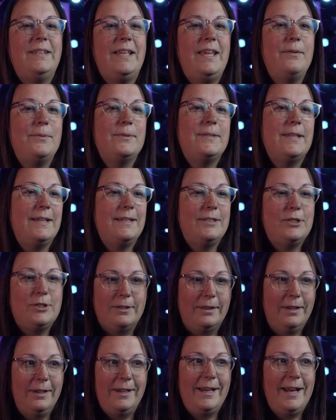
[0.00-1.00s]
he was like
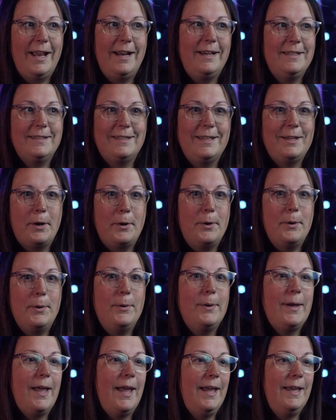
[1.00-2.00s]
looking at it, and he's like,
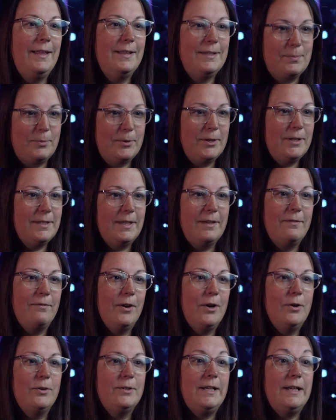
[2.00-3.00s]
okay, this boy's late
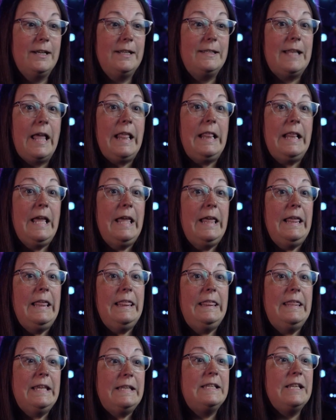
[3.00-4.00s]
for hosting. And I said,
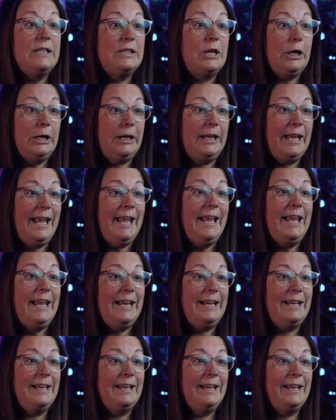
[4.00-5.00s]
this is our
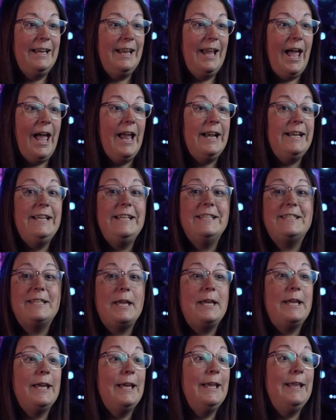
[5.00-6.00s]
kid. And he's
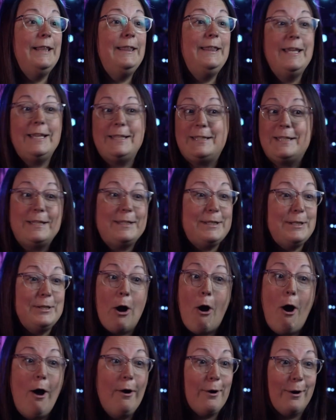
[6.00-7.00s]
like, this is
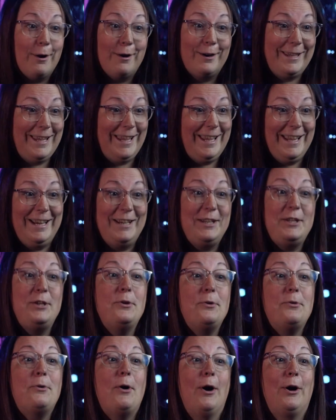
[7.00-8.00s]
not our kid.
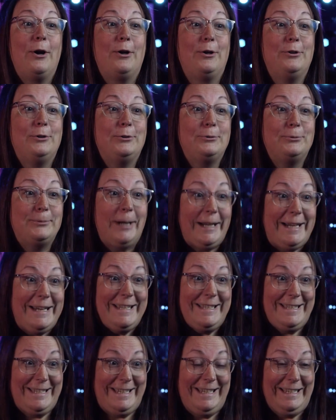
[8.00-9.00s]
You are
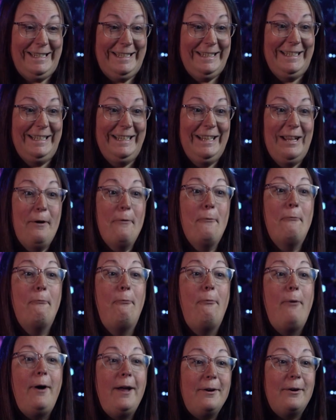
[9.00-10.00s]
crazy.
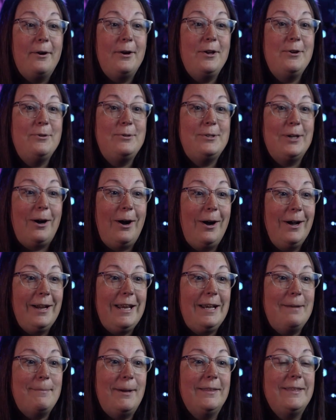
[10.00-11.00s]
What are you
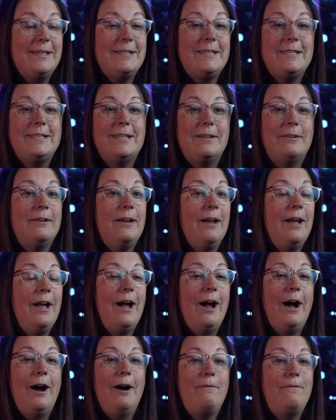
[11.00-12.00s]
talking about? This is a
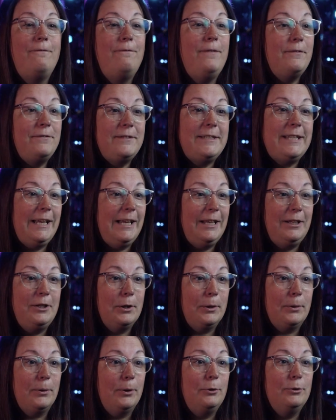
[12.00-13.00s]

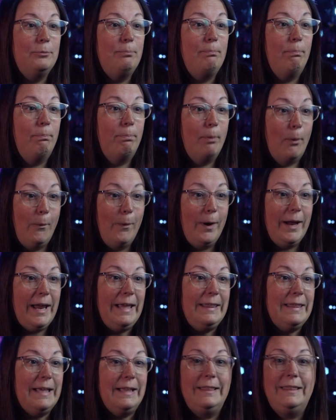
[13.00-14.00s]
15-year-old
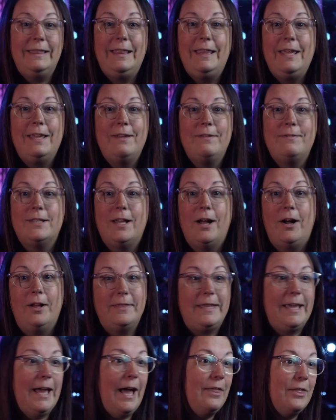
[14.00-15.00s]
boy that lives
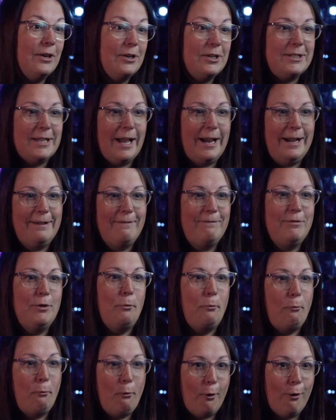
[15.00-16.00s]
on the other side of the
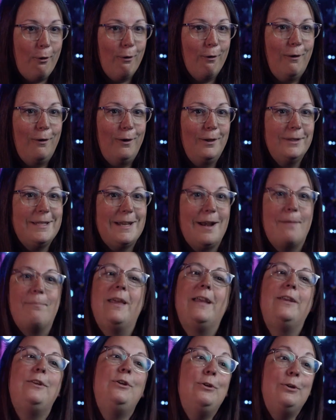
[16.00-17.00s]
world. And I'm
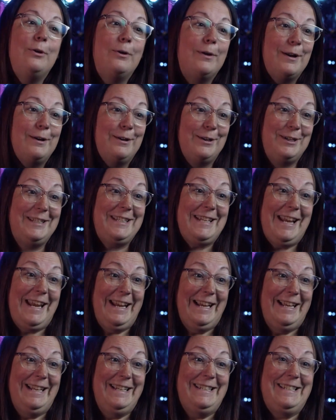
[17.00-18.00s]
like, you don't
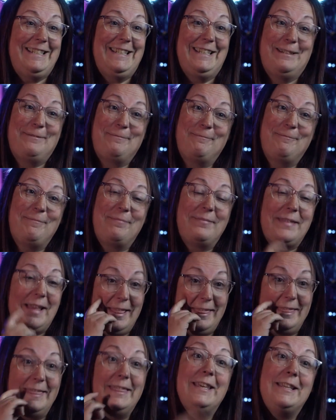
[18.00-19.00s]
understand.
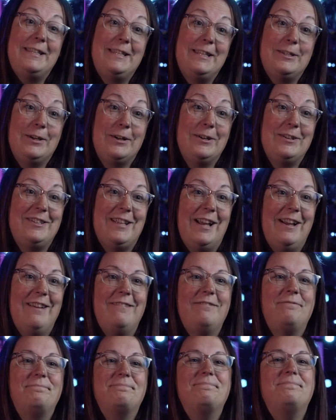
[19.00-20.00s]
This is our
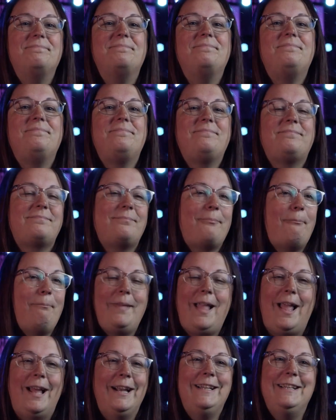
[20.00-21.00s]
son.
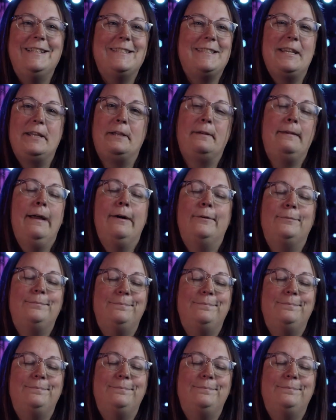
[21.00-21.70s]
He's like, no.